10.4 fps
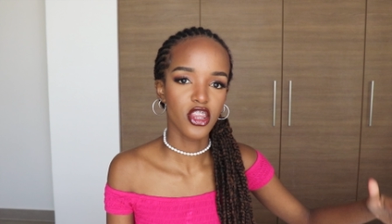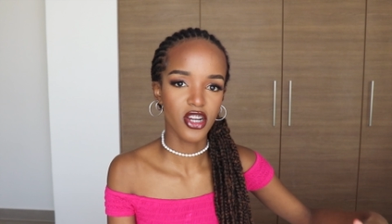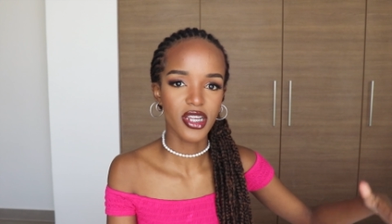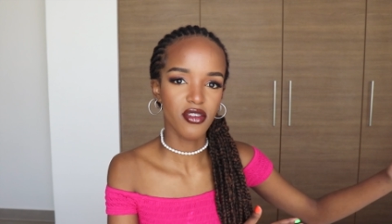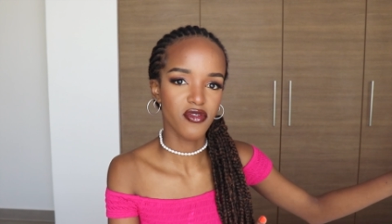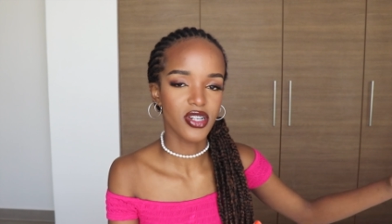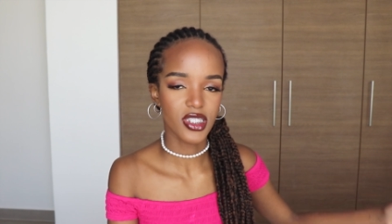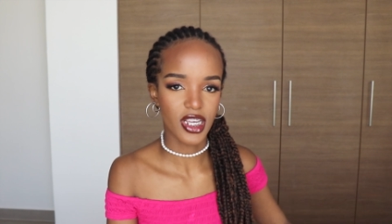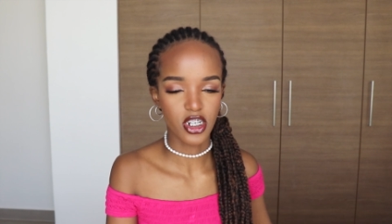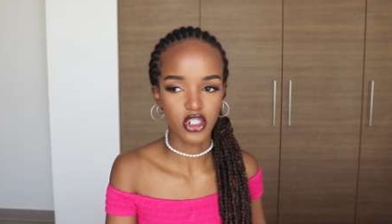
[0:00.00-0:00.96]
three
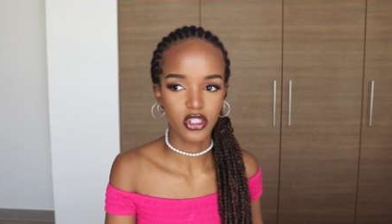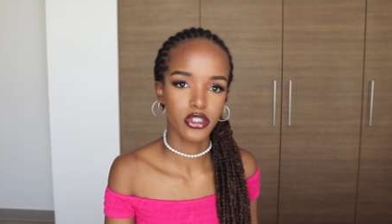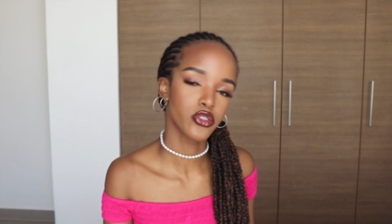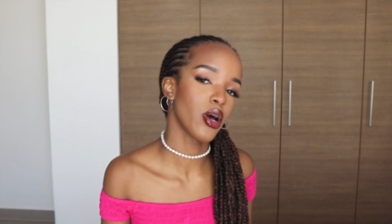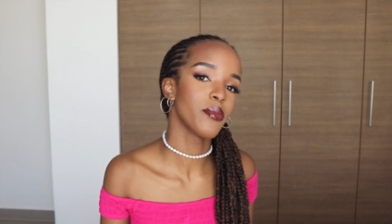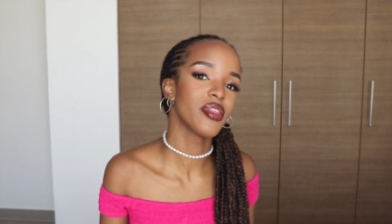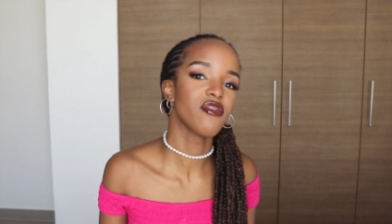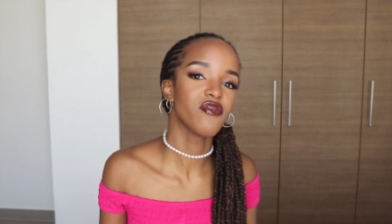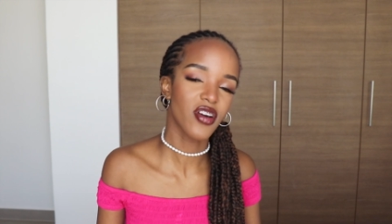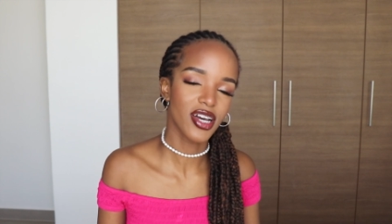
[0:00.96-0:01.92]
different sections so i'm in
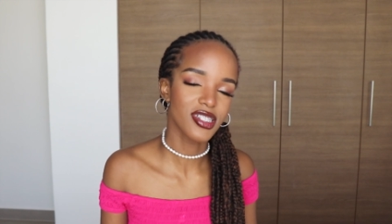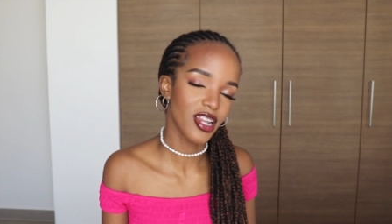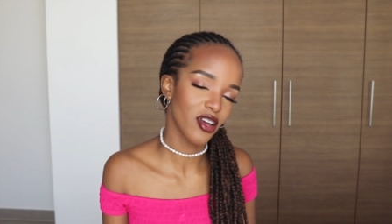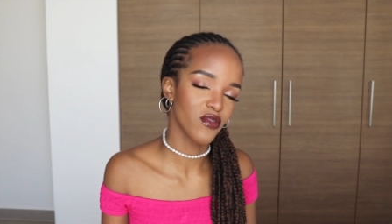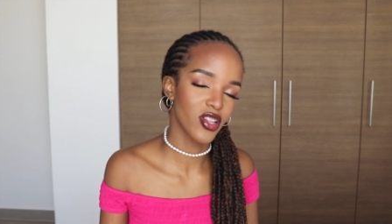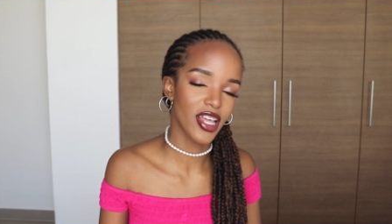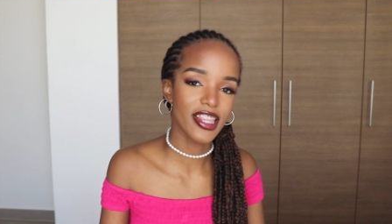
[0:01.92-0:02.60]
the first level